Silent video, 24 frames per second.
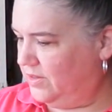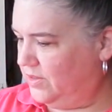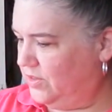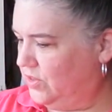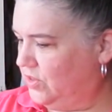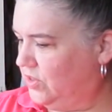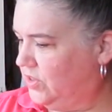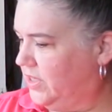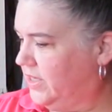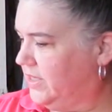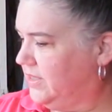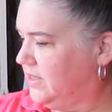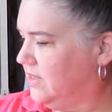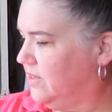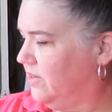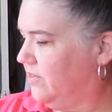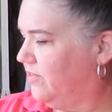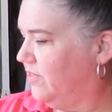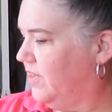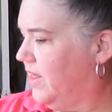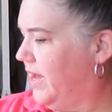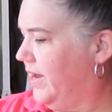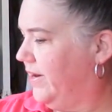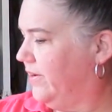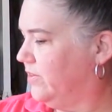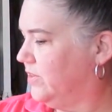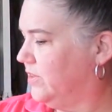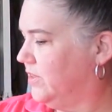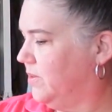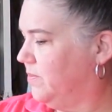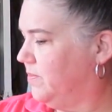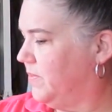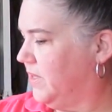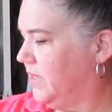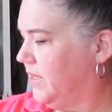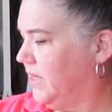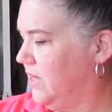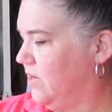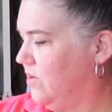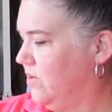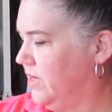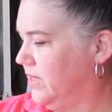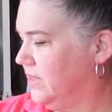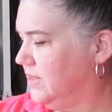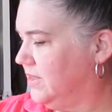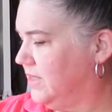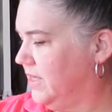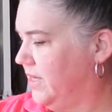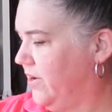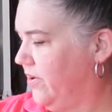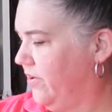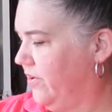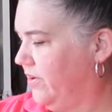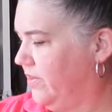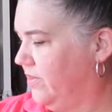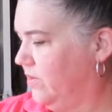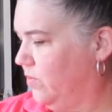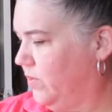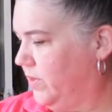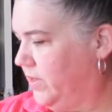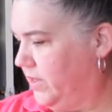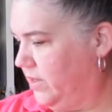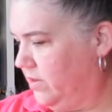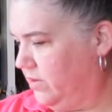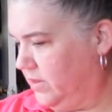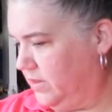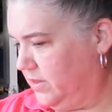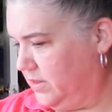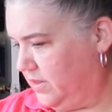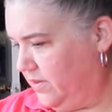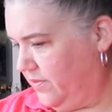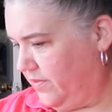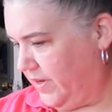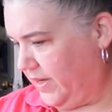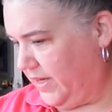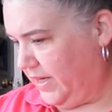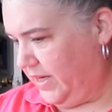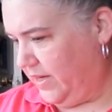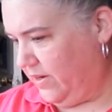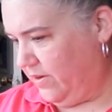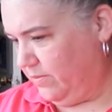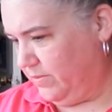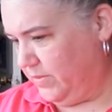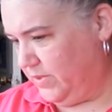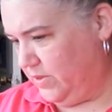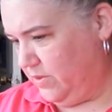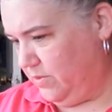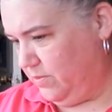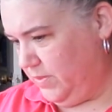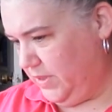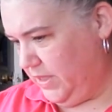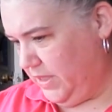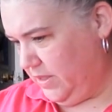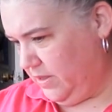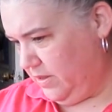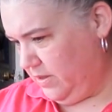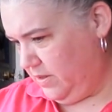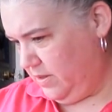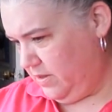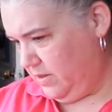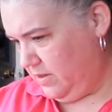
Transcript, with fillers: She's chasing a fly or something. Can you guys see her in the window? Let's see if I can get them zoomed in.